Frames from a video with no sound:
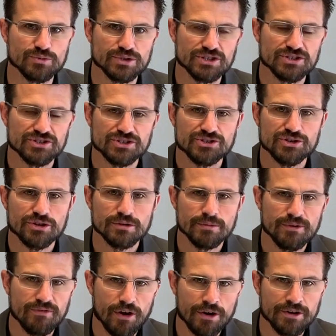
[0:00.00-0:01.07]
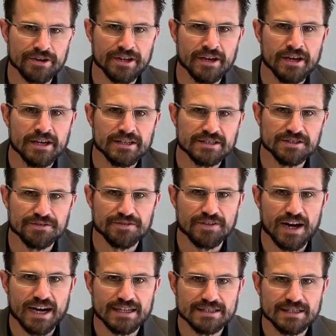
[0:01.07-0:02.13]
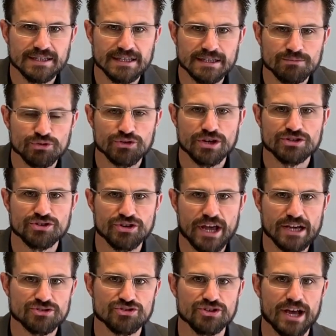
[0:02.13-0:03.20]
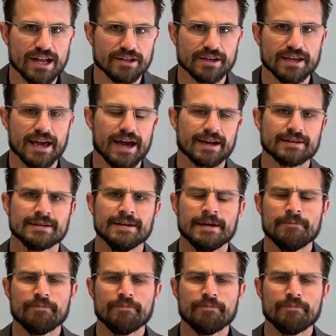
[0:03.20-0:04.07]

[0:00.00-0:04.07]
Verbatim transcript: which is a term of art defined in the Immigration Nationality Act,